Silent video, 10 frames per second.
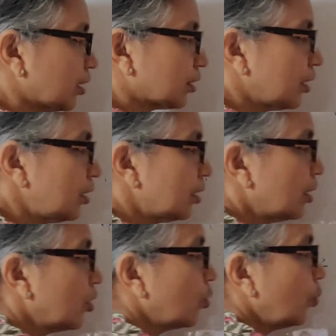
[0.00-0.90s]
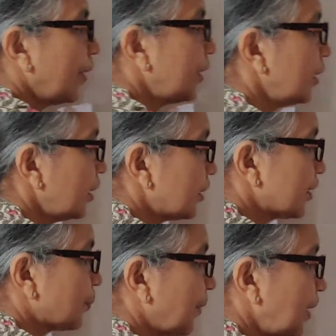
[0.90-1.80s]
conductor when it
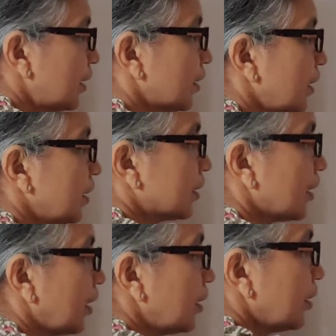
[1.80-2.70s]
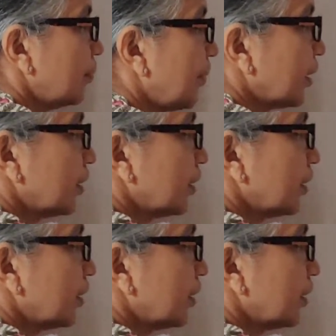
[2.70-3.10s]
is placed inside a